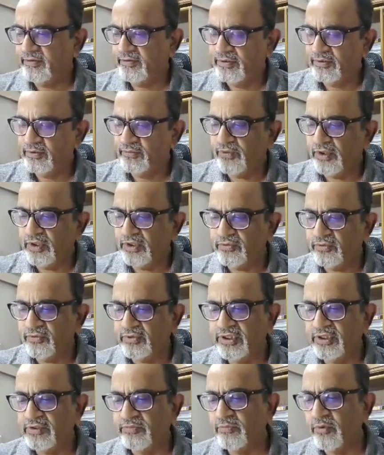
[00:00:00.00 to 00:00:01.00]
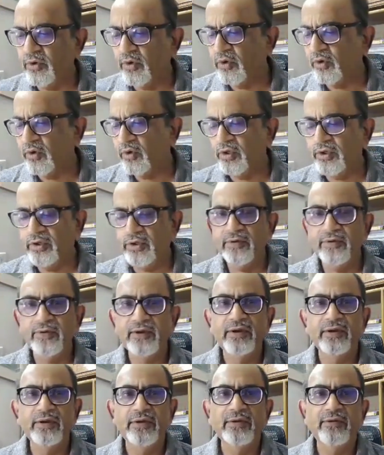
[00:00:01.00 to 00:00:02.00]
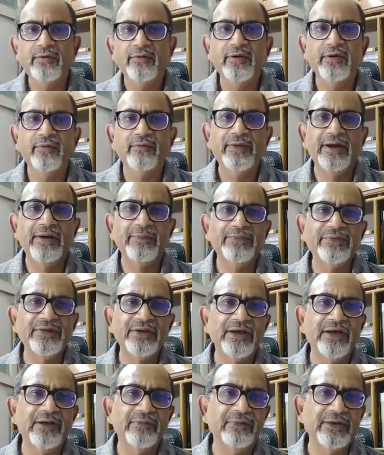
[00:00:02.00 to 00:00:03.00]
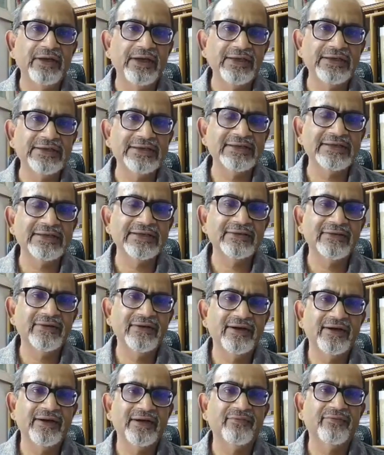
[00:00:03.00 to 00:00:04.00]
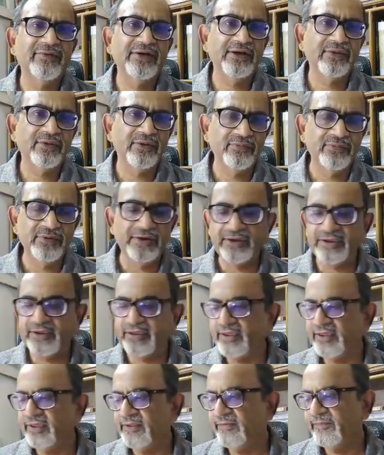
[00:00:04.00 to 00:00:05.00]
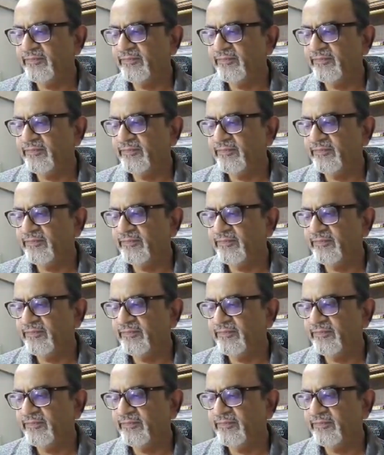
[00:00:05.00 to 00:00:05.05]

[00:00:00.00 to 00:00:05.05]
You want to read more, MEMC updates are very good material.